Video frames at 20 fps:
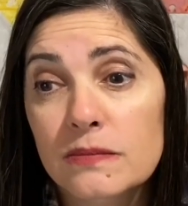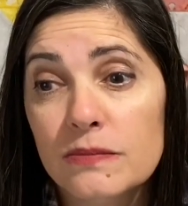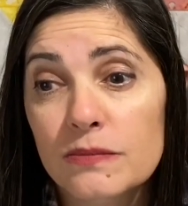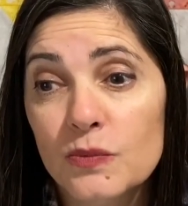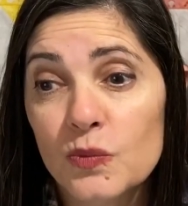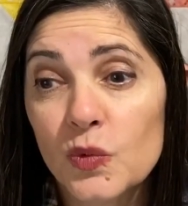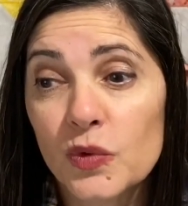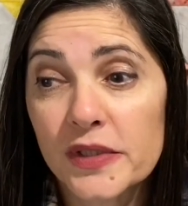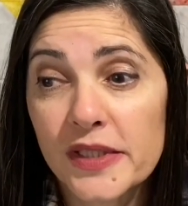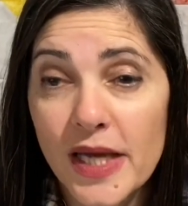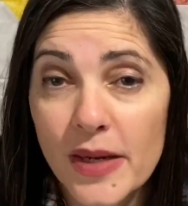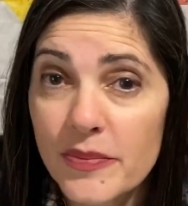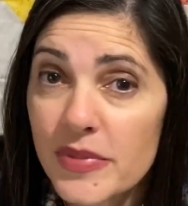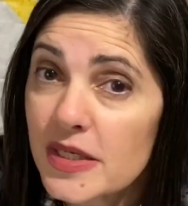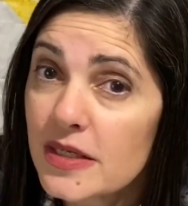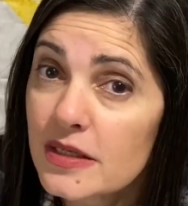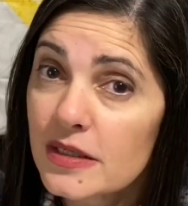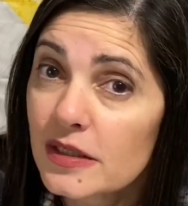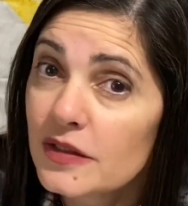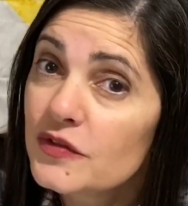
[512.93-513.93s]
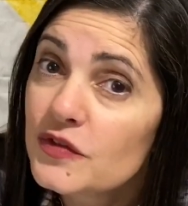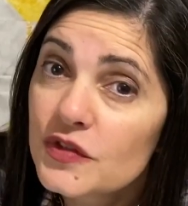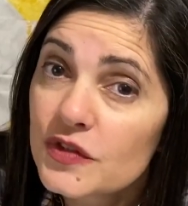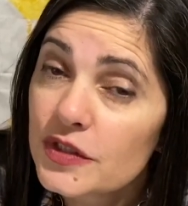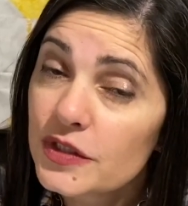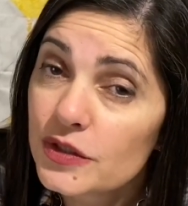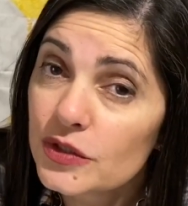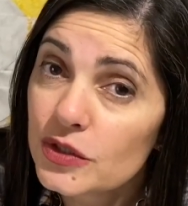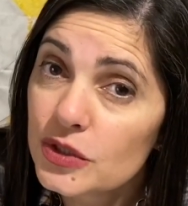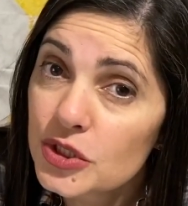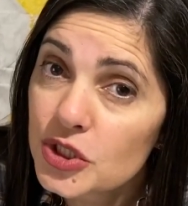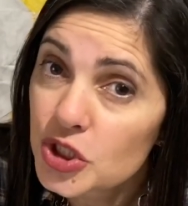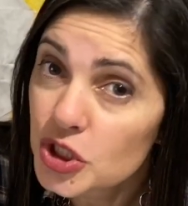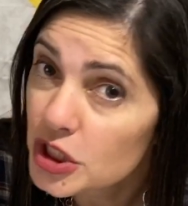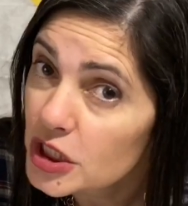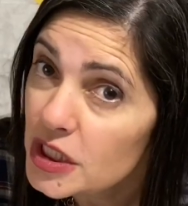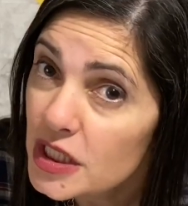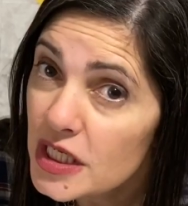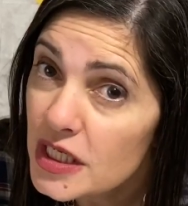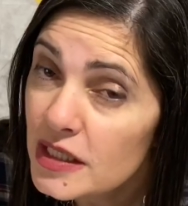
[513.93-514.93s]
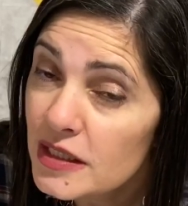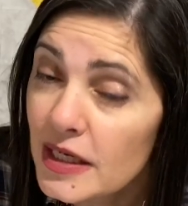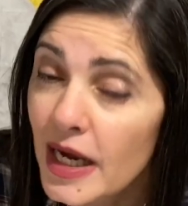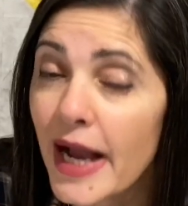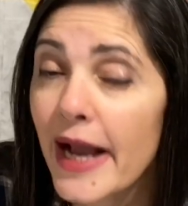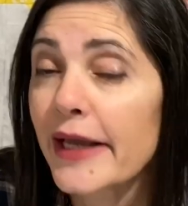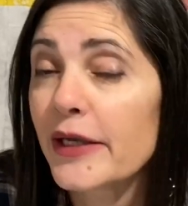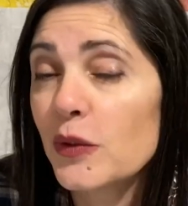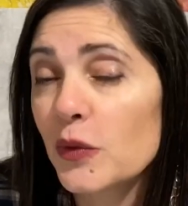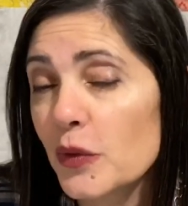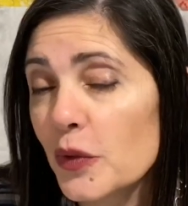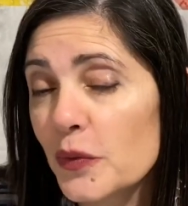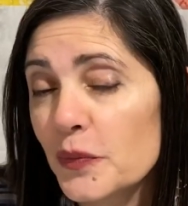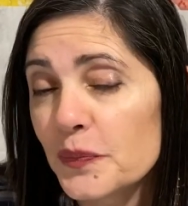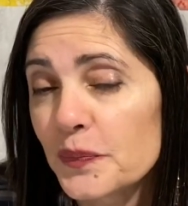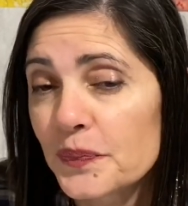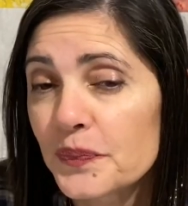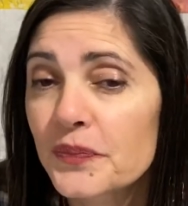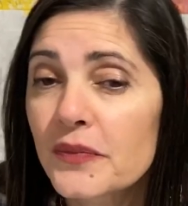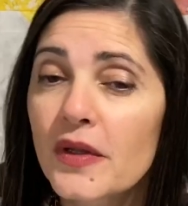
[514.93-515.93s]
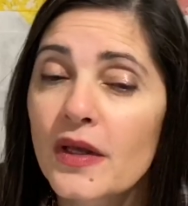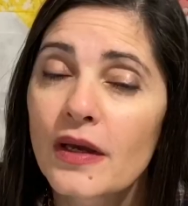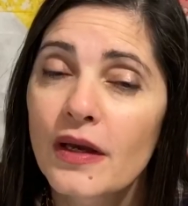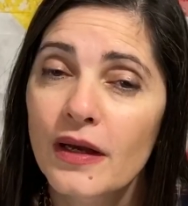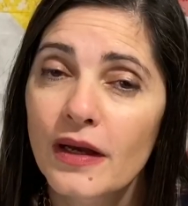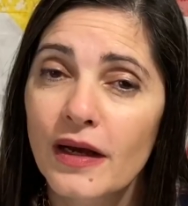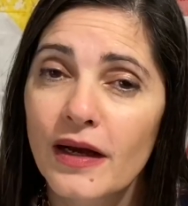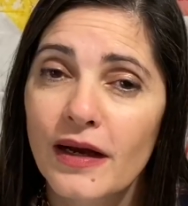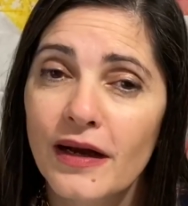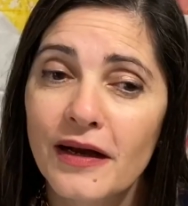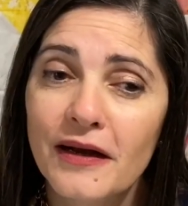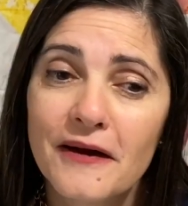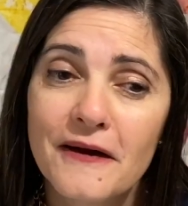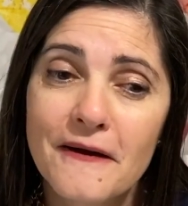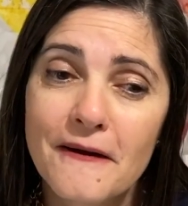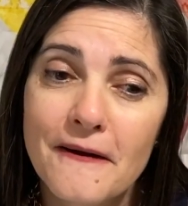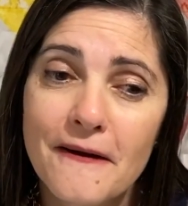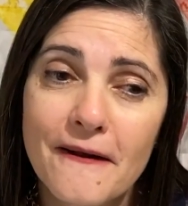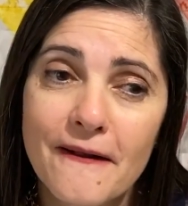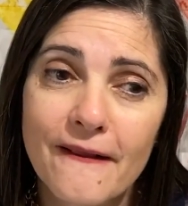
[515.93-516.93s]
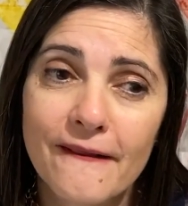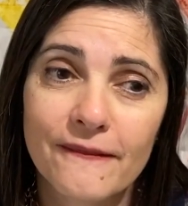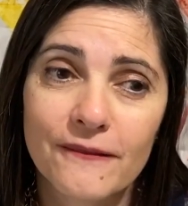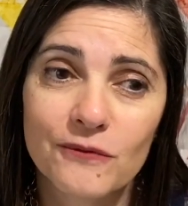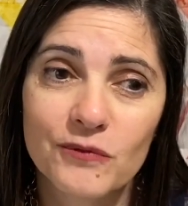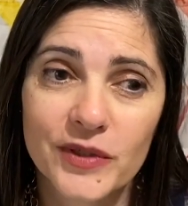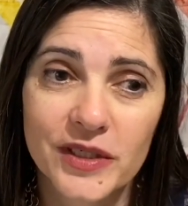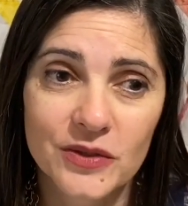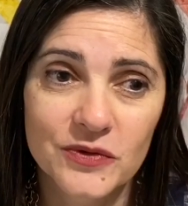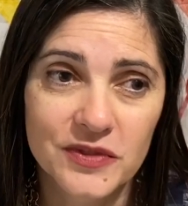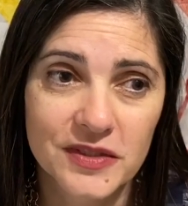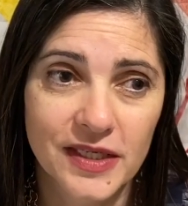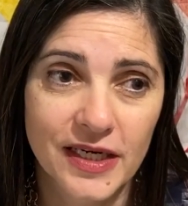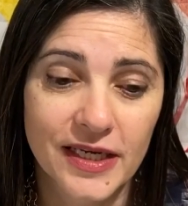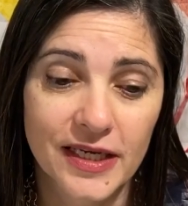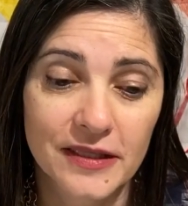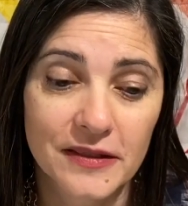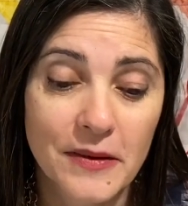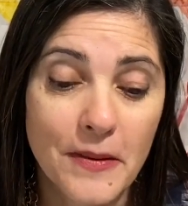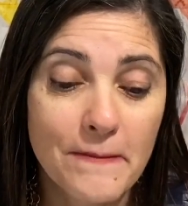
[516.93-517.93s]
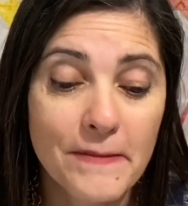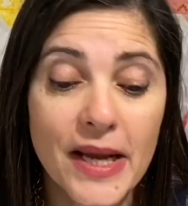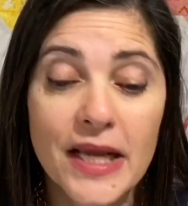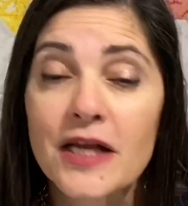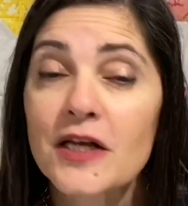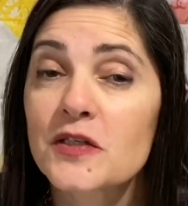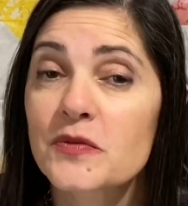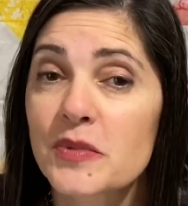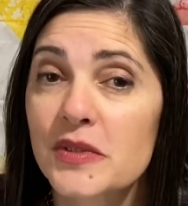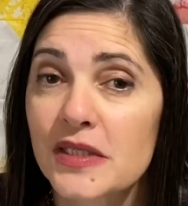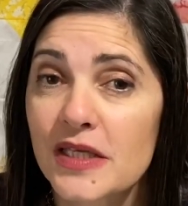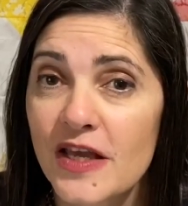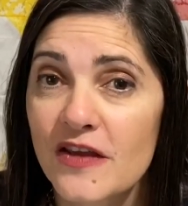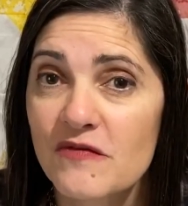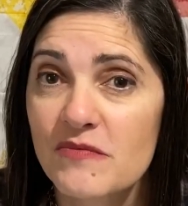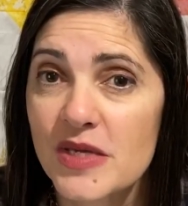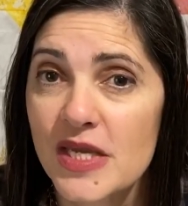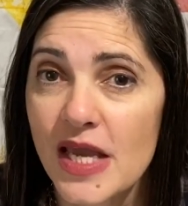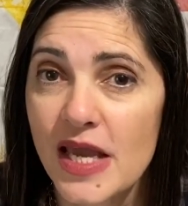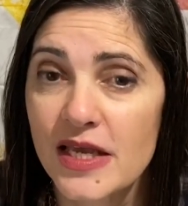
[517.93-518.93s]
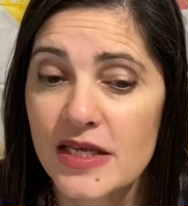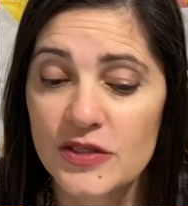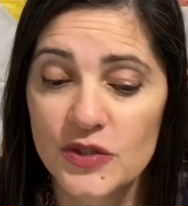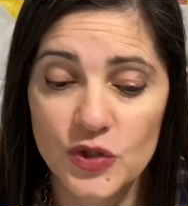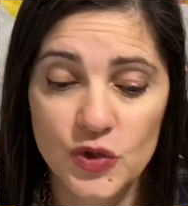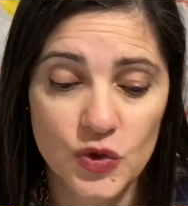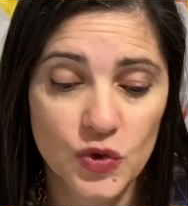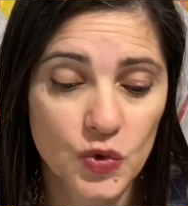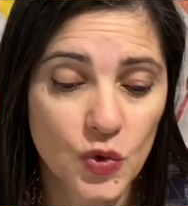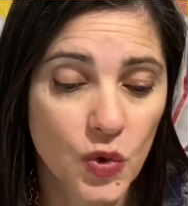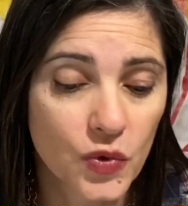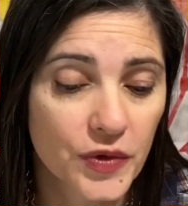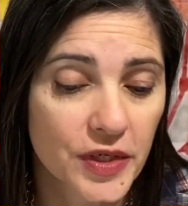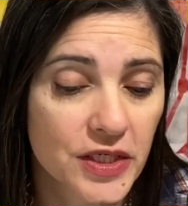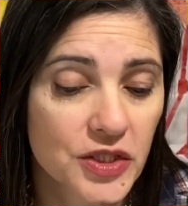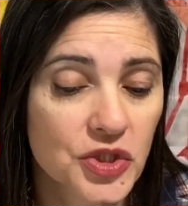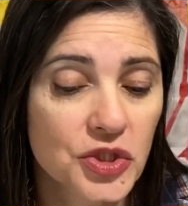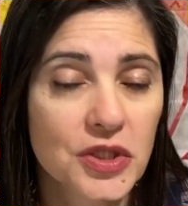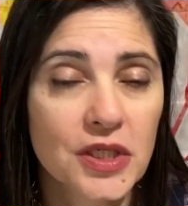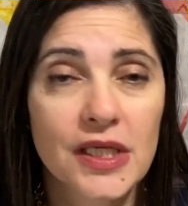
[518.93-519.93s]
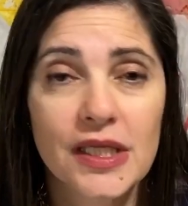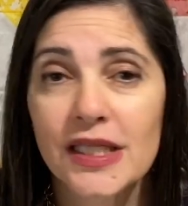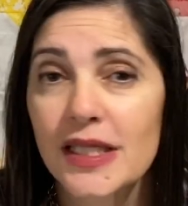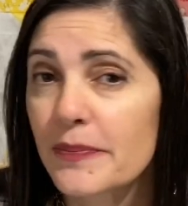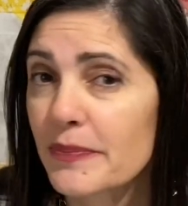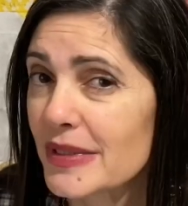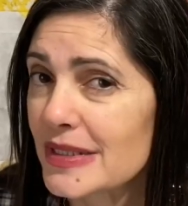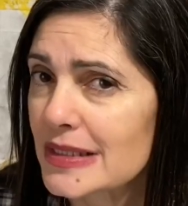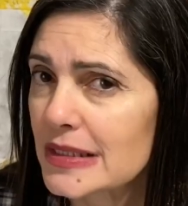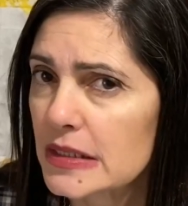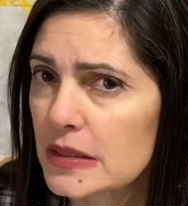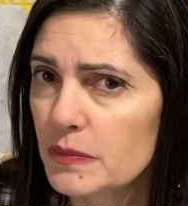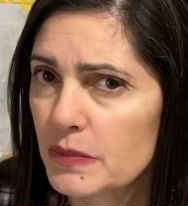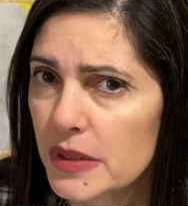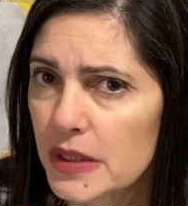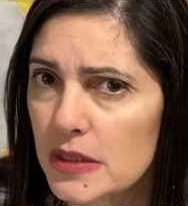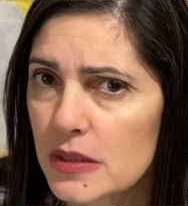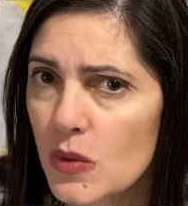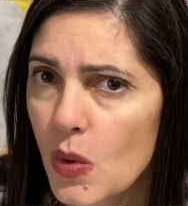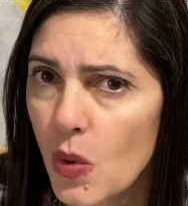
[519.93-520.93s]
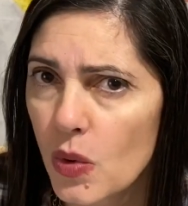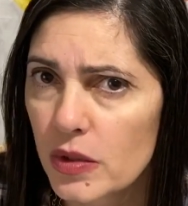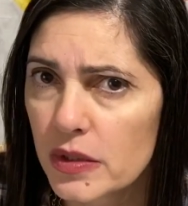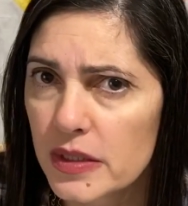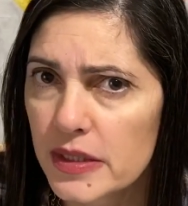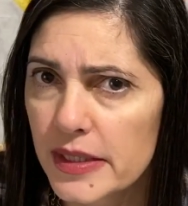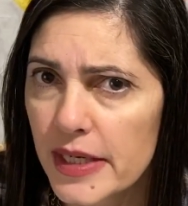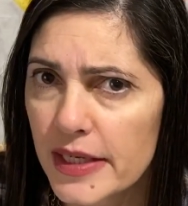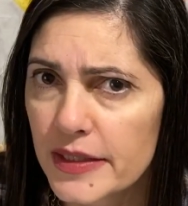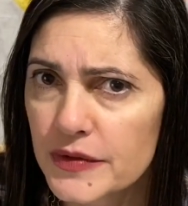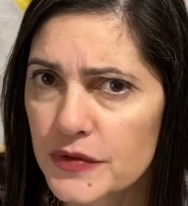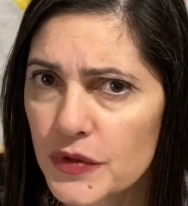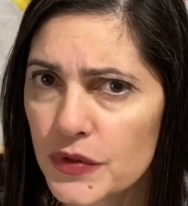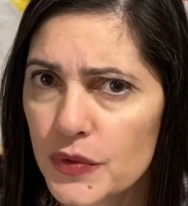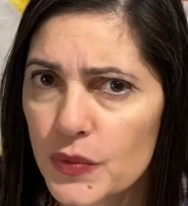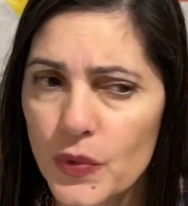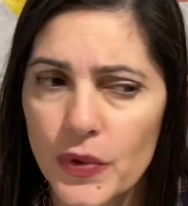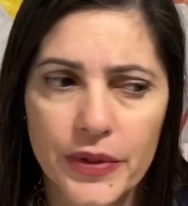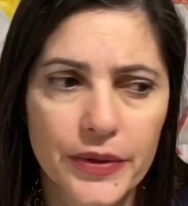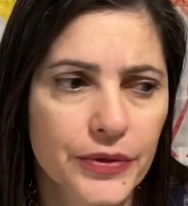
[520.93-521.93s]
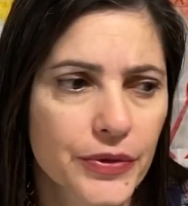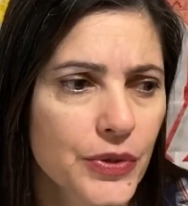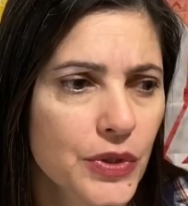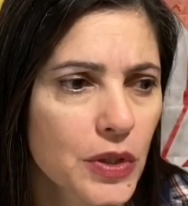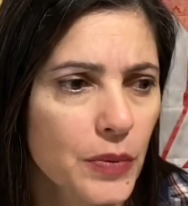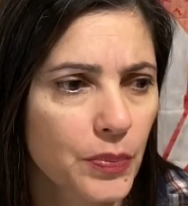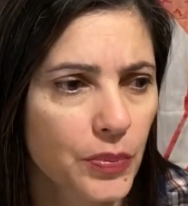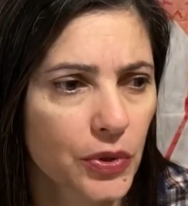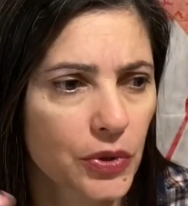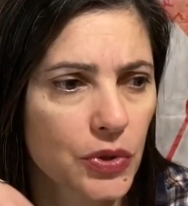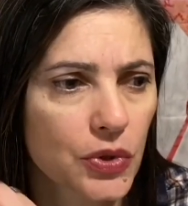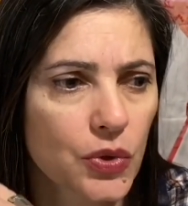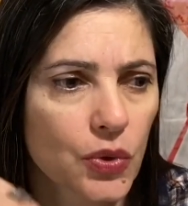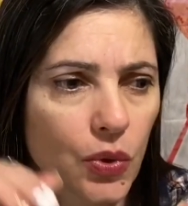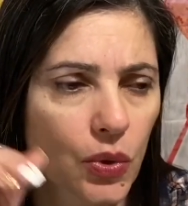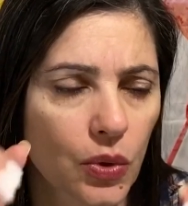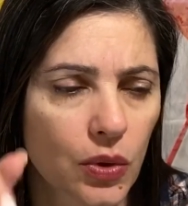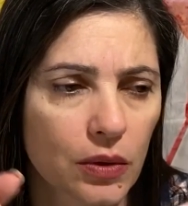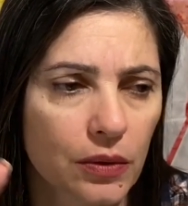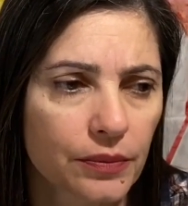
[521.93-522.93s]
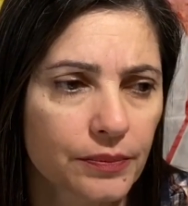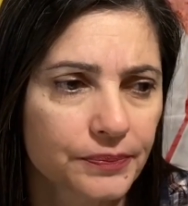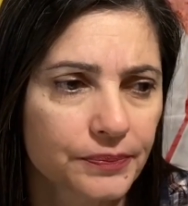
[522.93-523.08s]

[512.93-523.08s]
would that be considered cheating? I don't know. What else did I get? My husband gave me a storage clip and spin organizer where you could put your